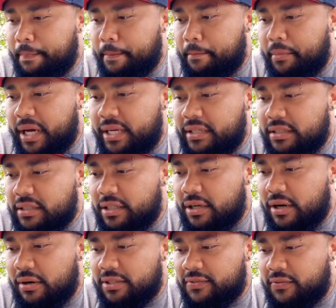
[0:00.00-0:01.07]
But
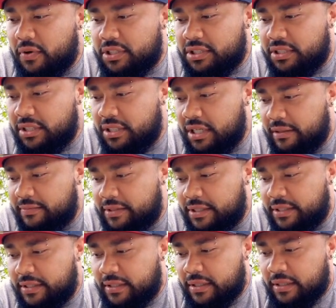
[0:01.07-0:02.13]
I was fortunate enough
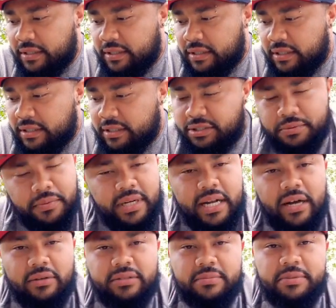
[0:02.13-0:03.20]
to rent
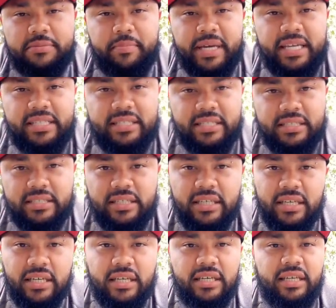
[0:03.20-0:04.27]
out some space and
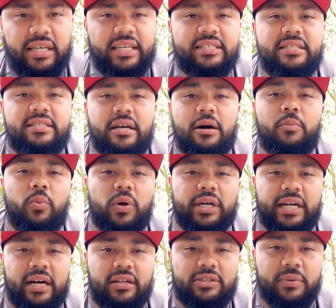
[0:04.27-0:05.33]
get some
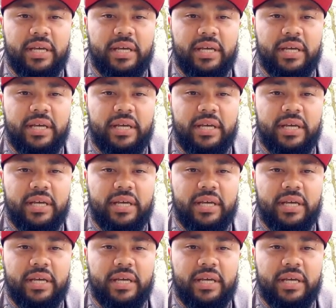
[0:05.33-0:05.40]
workouts